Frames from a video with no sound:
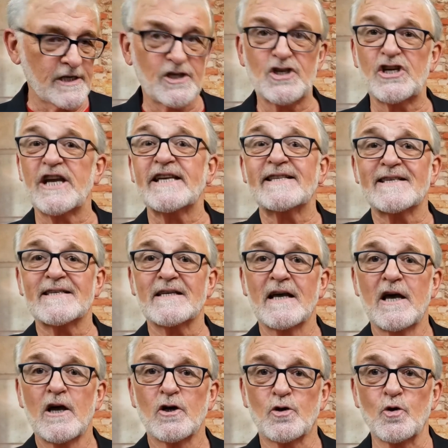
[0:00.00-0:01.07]
Sheets,
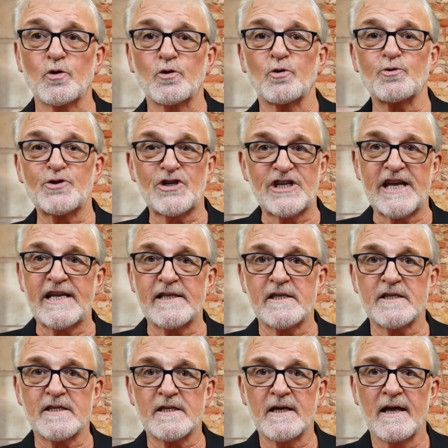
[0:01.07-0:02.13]
Google
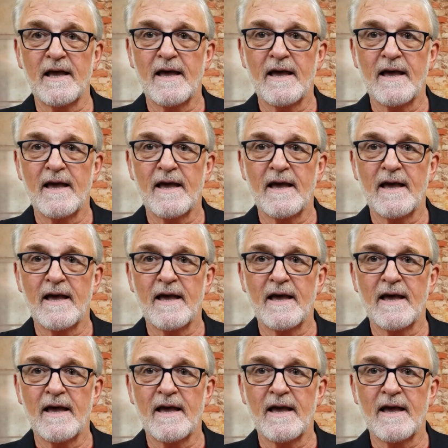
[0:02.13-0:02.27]
Sheets.